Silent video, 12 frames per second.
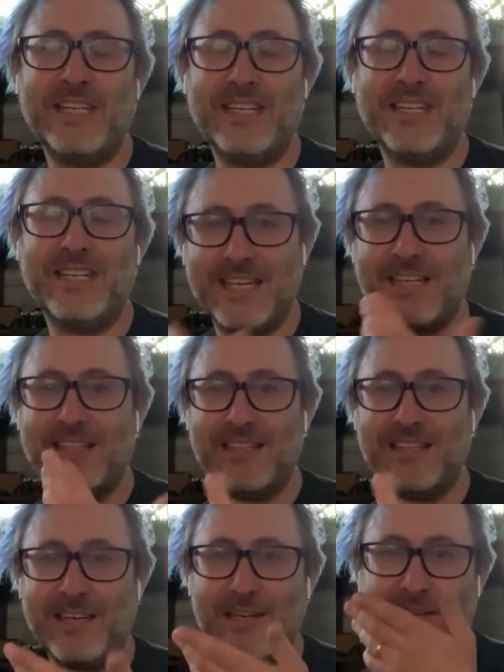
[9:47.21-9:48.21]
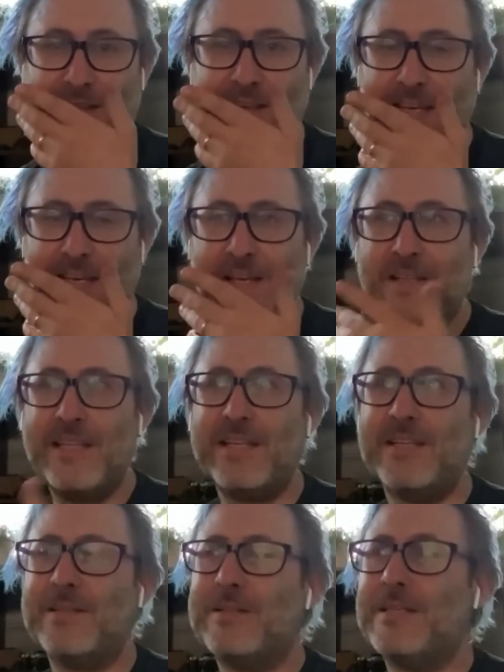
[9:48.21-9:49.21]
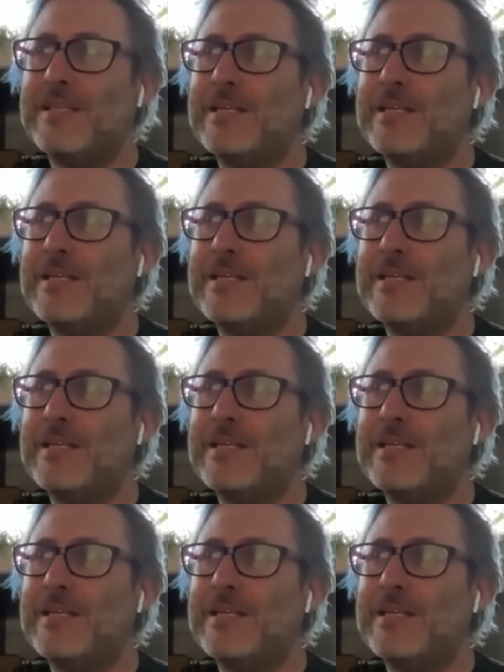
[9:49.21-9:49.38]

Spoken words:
And exactly like there